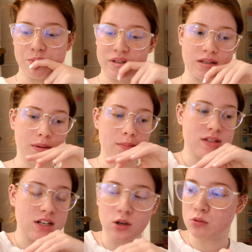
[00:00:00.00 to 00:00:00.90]
But sometimes
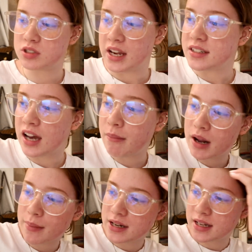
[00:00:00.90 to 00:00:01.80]
I don't take time
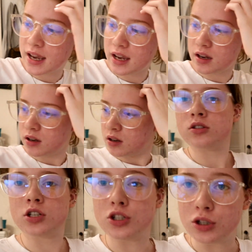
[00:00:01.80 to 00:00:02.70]
out of my day
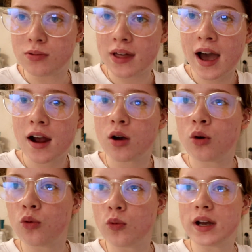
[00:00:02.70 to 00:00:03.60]
to do that,
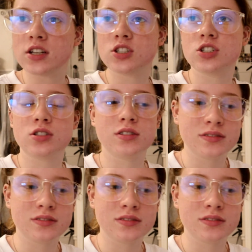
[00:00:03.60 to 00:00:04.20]
which